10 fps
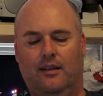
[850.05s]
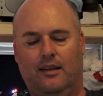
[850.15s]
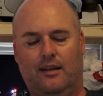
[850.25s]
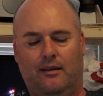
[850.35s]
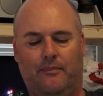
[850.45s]

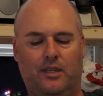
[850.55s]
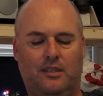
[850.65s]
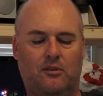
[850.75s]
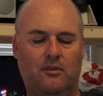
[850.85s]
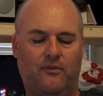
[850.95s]

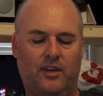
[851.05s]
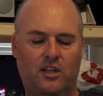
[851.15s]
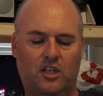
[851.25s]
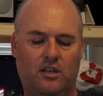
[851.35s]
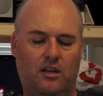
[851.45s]
It's a good
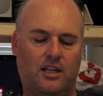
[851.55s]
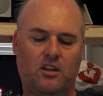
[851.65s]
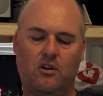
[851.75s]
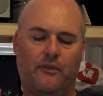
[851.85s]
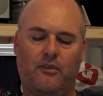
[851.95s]
finish. I
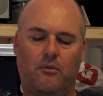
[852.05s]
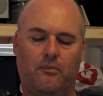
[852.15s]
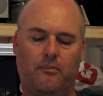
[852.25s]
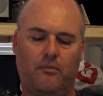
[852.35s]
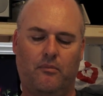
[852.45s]
don't
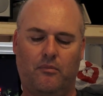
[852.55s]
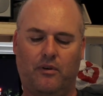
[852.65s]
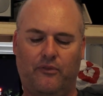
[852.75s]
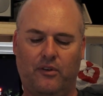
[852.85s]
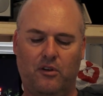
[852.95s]
often
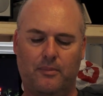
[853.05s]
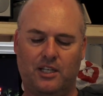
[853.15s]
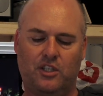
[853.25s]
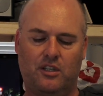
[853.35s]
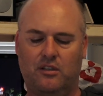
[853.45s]
refer
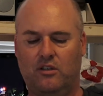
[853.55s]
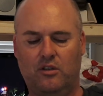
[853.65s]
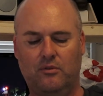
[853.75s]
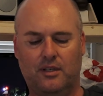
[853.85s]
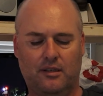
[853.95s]
much
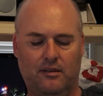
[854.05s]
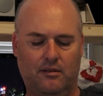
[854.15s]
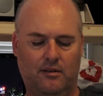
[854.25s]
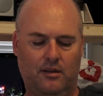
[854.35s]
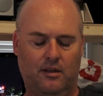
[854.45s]
to it,
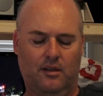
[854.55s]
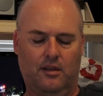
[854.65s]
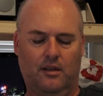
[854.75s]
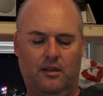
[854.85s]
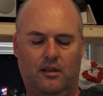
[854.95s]

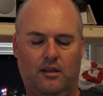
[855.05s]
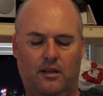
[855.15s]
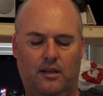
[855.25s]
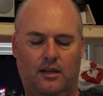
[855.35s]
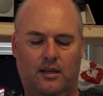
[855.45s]

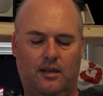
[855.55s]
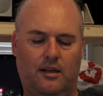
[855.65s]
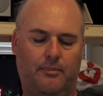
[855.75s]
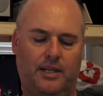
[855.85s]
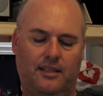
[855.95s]

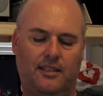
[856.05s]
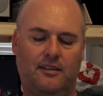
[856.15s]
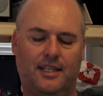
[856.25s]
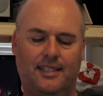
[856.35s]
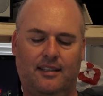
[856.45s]
but it's
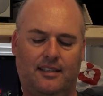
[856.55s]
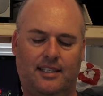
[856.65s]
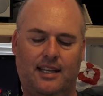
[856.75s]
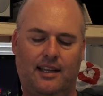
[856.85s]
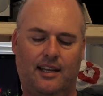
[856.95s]
nice that it's
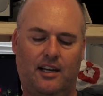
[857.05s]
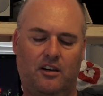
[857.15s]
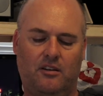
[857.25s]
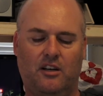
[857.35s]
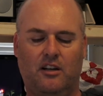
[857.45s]

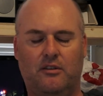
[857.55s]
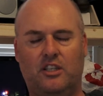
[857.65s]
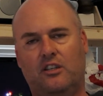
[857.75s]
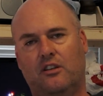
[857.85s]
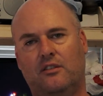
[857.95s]
there, you know, it
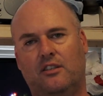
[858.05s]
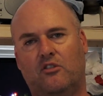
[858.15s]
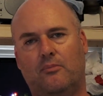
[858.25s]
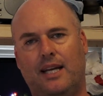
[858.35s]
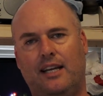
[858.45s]
shows the
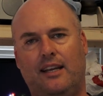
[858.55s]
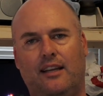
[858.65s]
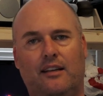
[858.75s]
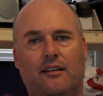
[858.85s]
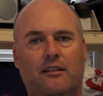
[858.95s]

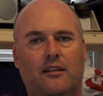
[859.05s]
remaining